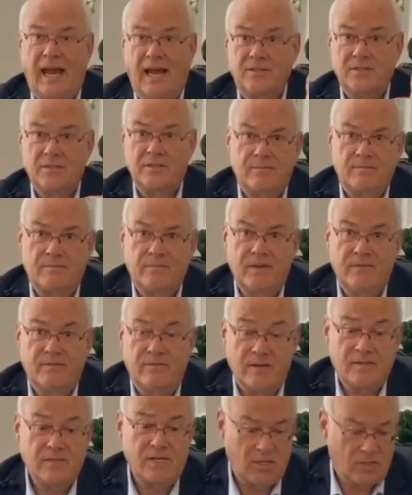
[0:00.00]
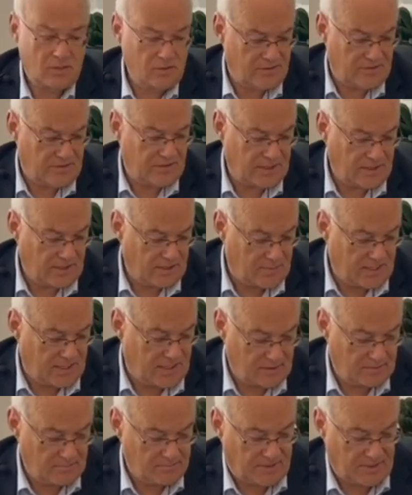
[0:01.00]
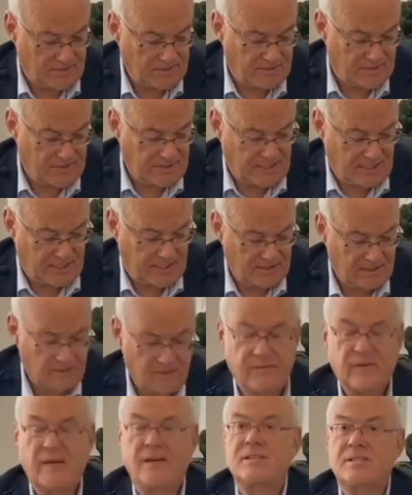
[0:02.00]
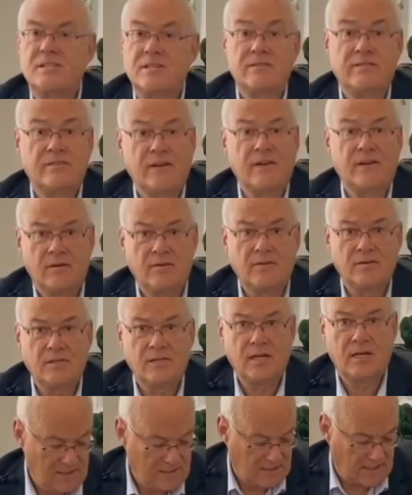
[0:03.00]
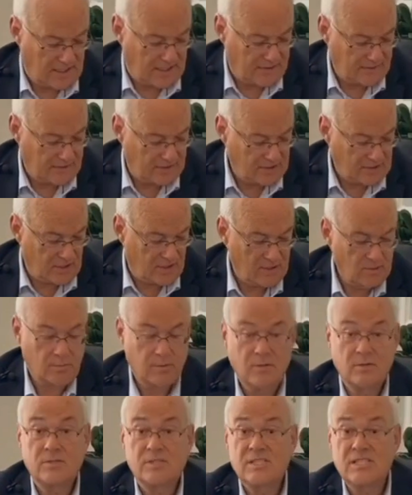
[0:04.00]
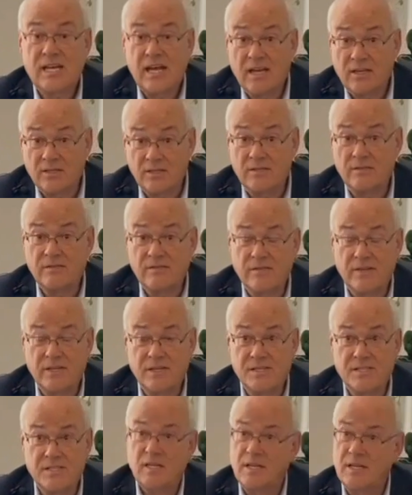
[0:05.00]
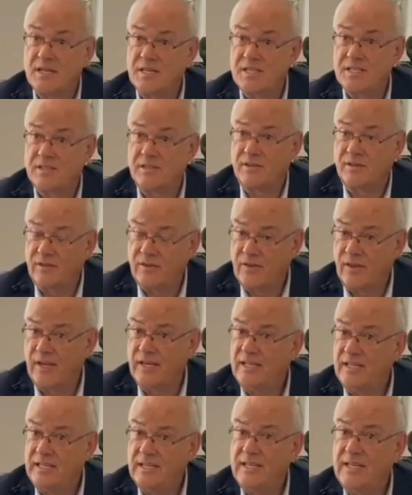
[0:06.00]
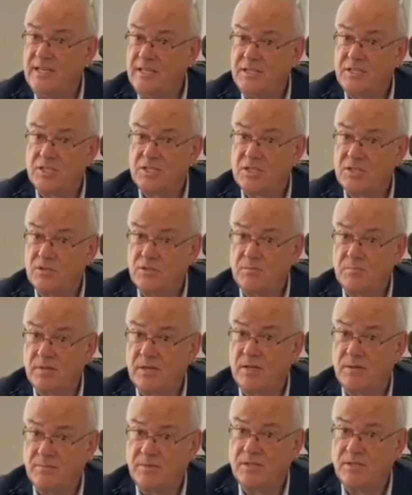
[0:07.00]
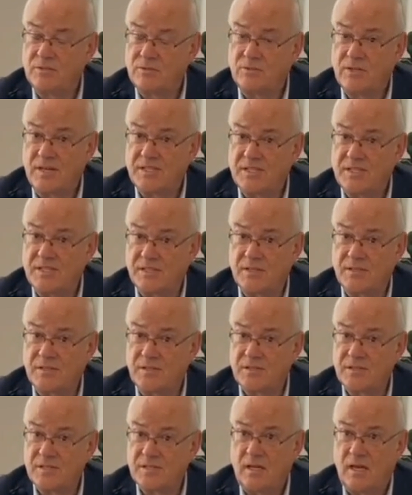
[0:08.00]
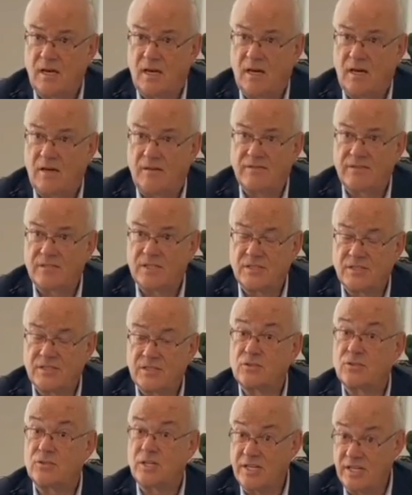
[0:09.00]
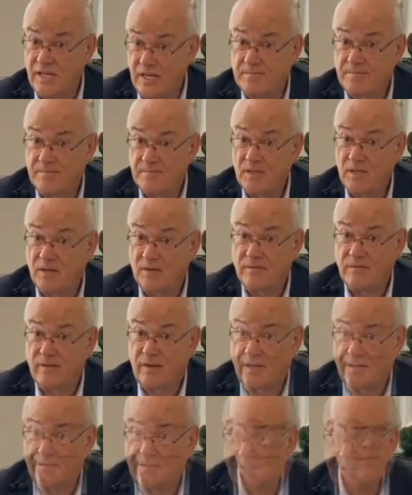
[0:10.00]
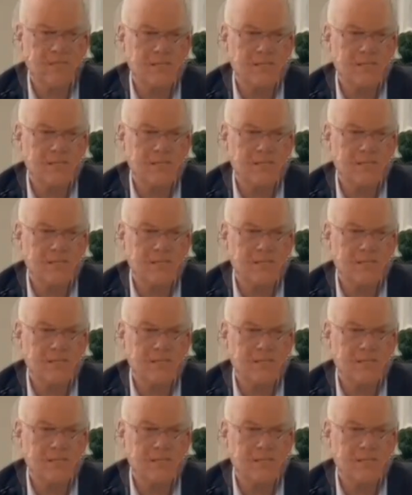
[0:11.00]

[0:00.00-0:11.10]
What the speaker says: And the very good thing about both the innovator founder and the global talent visa is that they lead to permanent residence after 3 years, not 5 years.